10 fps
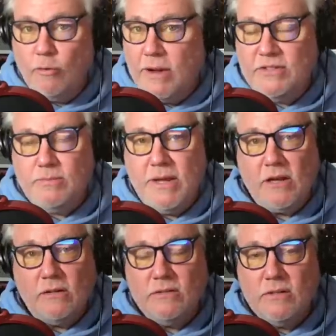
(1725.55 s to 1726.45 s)
great
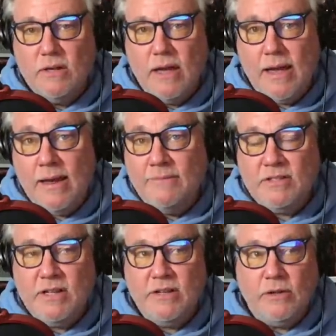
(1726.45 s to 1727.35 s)
speakers. And I have
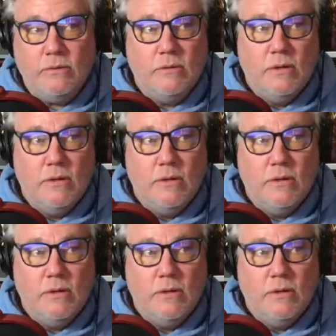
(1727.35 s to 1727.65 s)
to tell you,